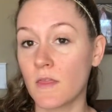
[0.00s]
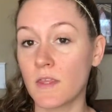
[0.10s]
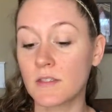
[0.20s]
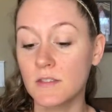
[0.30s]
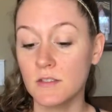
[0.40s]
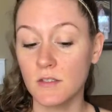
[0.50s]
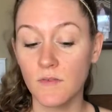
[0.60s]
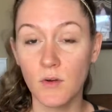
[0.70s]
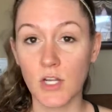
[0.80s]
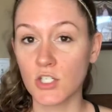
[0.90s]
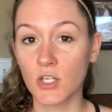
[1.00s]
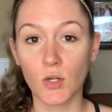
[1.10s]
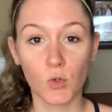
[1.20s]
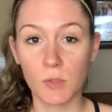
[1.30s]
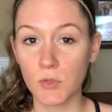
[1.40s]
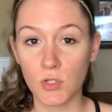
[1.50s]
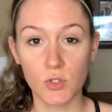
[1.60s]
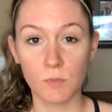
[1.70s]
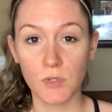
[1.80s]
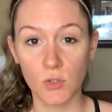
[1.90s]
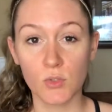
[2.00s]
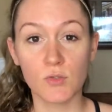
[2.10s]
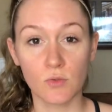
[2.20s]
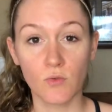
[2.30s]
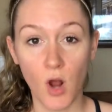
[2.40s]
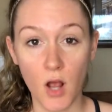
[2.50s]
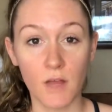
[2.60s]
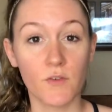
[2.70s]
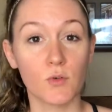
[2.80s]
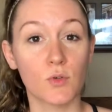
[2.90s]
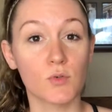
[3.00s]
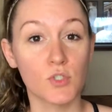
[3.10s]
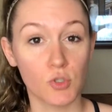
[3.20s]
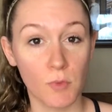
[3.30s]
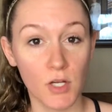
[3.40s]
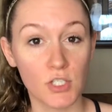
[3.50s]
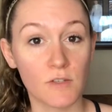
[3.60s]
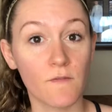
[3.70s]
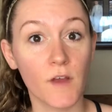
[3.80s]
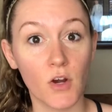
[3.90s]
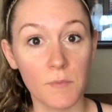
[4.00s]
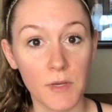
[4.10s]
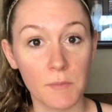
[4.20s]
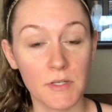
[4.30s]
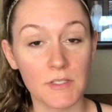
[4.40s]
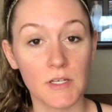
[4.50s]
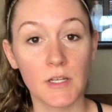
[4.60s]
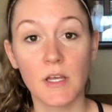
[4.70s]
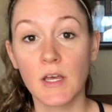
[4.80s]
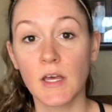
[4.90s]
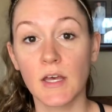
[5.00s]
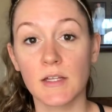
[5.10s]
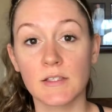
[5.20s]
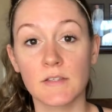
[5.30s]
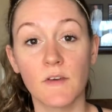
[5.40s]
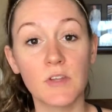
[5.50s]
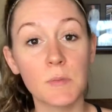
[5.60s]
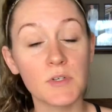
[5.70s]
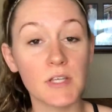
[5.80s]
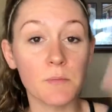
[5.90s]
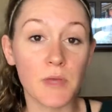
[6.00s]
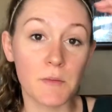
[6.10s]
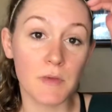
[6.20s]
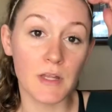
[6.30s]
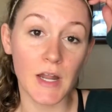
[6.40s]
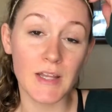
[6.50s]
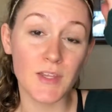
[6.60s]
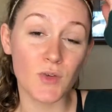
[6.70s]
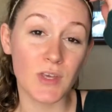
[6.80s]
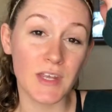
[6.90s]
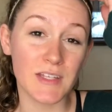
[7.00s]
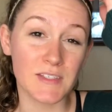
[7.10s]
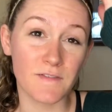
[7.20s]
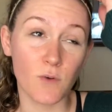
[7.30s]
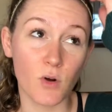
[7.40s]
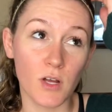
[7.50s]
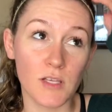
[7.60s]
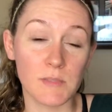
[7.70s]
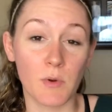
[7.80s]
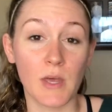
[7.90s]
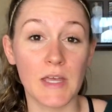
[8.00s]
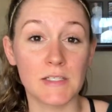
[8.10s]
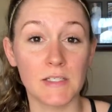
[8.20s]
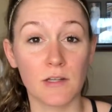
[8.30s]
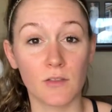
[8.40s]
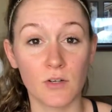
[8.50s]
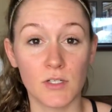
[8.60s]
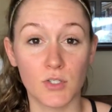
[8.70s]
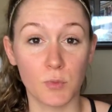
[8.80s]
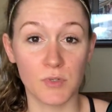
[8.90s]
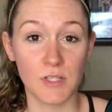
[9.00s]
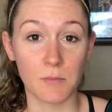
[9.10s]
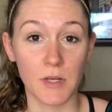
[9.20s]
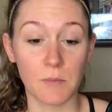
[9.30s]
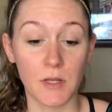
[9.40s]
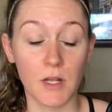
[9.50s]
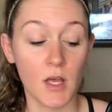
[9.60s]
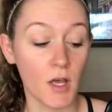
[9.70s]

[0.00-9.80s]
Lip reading: this foundation can only be used wrong if you use too much. It's very pigmented. It's 50% pigment. Anything you can get at Sephora is about 18 to 32% pigment.